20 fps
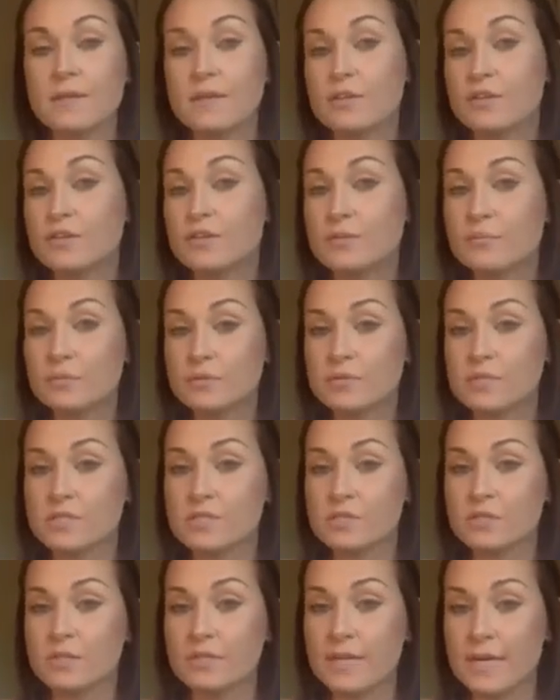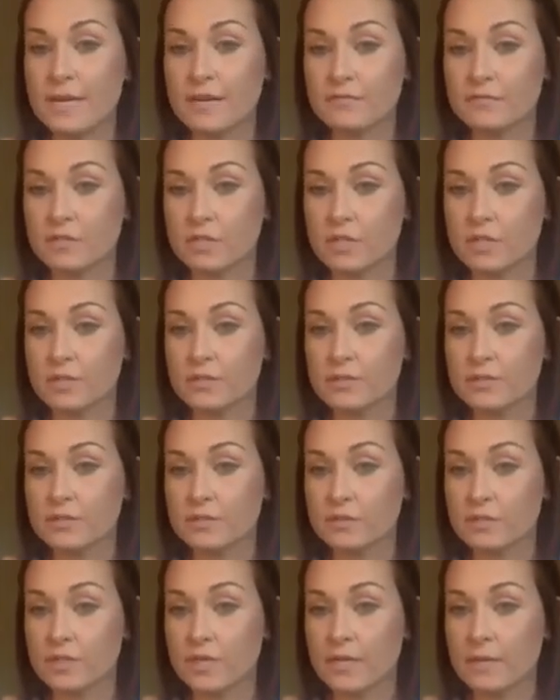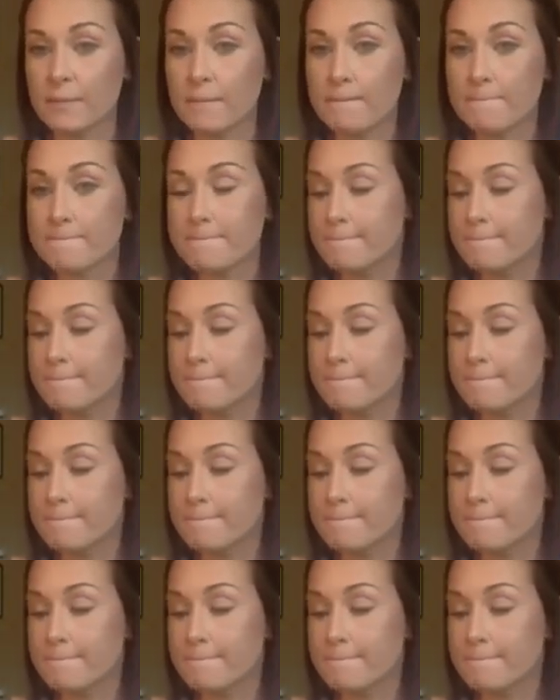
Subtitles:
you can put this on after, okay?